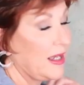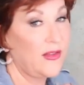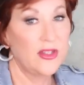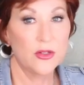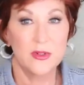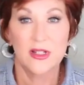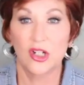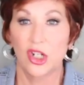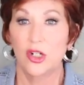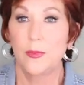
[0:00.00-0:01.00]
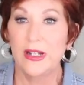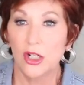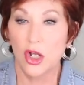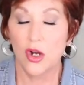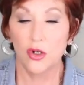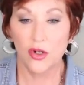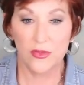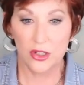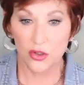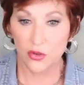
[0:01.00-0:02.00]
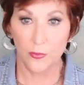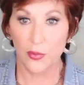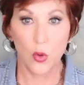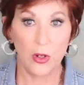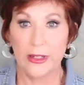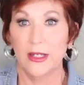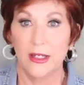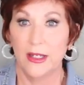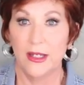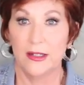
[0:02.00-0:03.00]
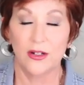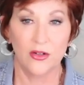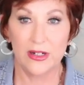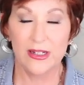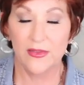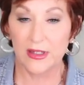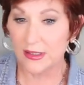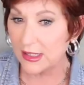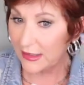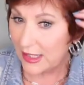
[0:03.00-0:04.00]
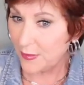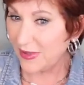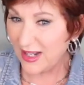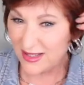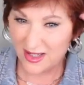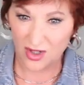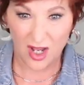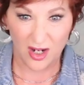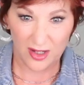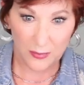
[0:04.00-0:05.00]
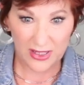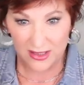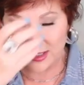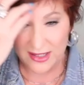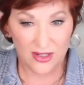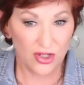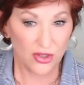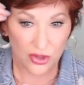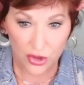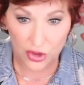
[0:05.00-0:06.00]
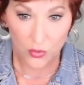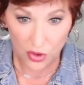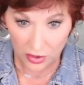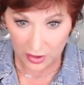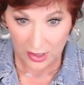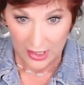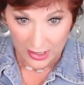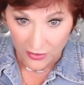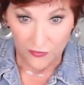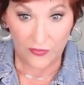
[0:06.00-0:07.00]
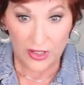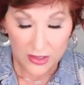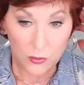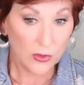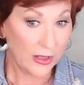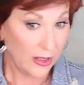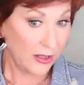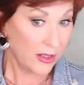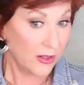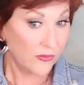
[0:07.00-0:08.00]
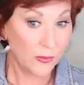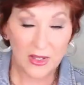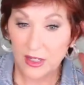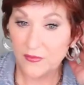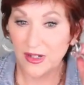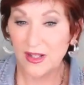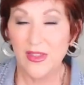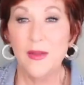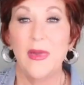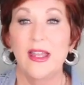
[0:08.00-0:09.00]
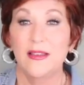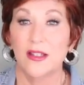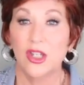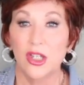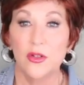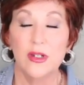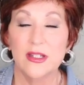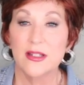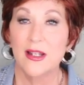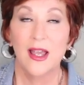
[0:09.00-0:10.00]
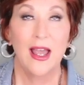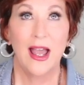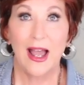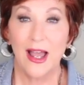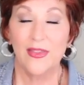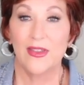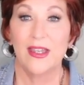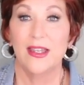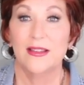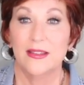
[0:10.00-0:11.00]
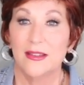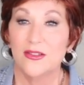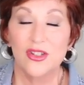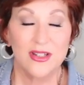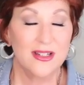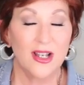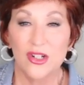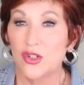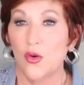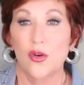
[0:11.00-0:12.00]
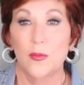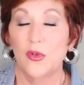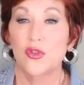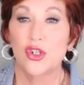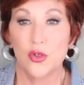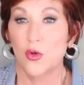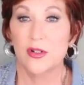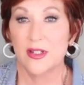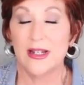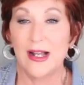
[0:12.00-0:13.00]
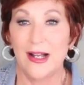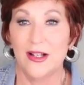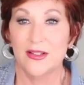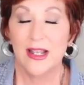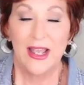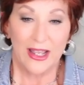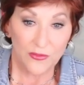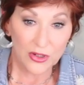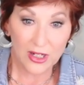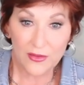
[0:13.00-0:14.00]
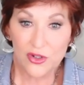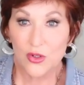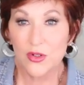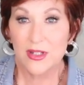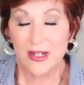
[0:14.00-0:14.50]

yeah, this one's a little bit longer than your boy cut or anything like that, but I still call it a pixie. It's just a short, fun wig from Ellen Wille. They make the cutest, I think, just adorable short styles. If you love short